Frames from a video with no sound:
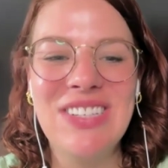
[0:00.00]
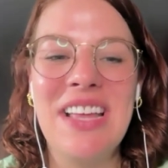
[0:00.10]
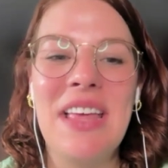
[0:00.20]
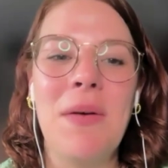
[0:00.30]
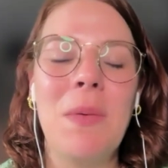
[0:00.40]
try
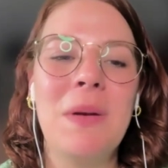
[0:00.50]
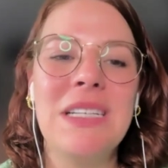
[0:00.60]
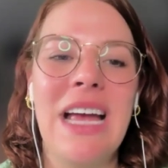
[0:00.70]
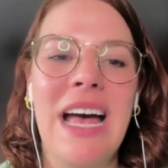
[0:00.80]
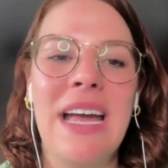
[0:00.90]
that one more
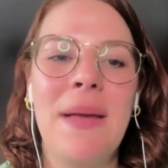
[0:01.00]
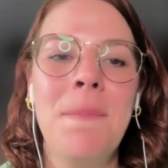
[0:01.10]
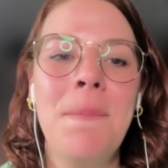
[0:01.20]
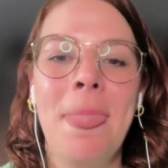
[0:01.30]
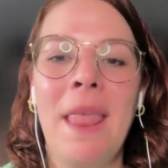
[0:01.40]
time,